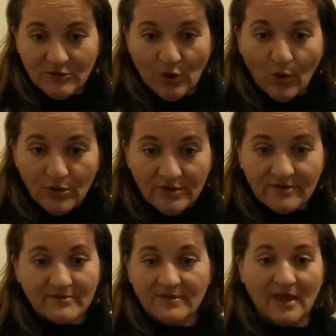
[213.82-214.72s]

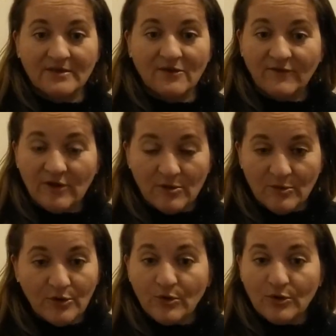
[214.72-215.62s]
jokes, sense of
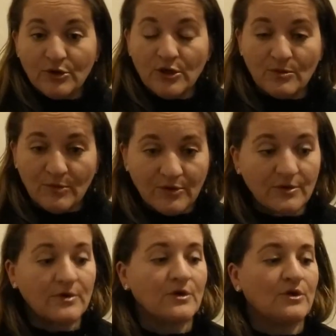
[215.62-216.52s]
humor, good
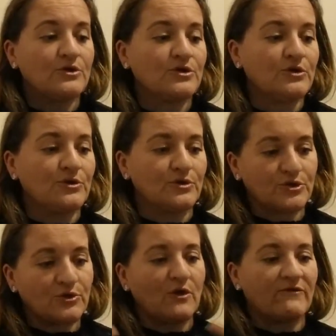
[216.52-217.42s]
humor to
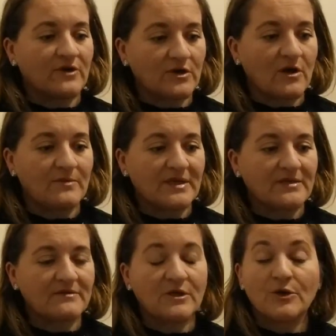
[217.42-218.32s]
overcome it.
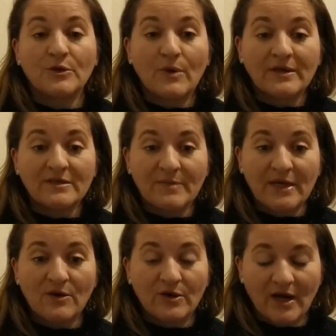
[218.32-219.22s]
The other one is
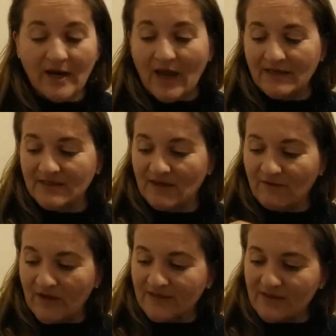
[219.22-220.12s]
being organized.
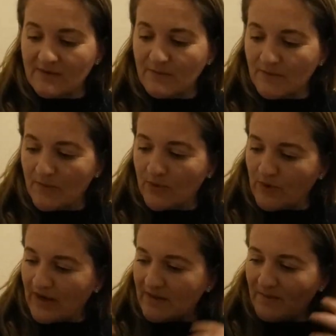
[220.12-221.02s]
If I start
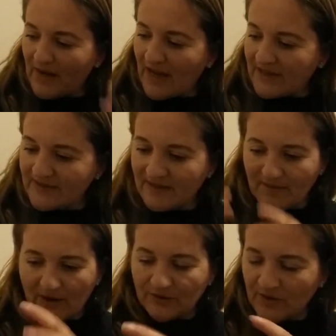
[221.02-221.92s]
writing plans
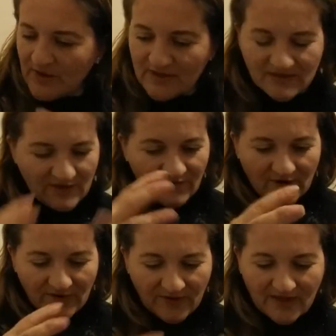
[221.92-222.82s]
about
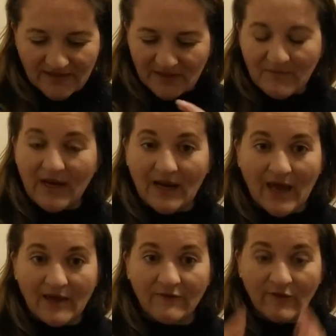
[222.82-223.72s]
different things in my
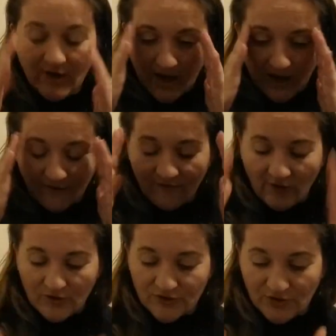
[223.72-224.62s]
life, I'll
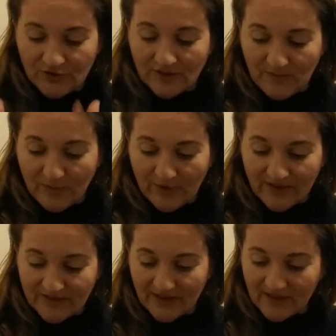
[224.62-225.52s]
focus on the
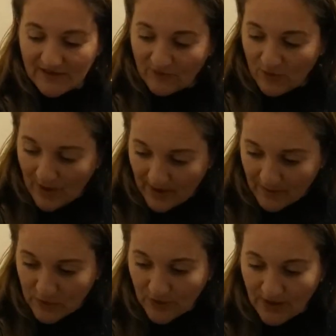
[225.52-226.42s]
present and what
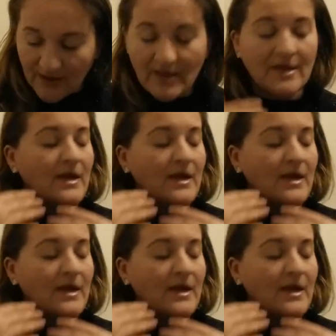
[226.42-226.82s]
I'm doing,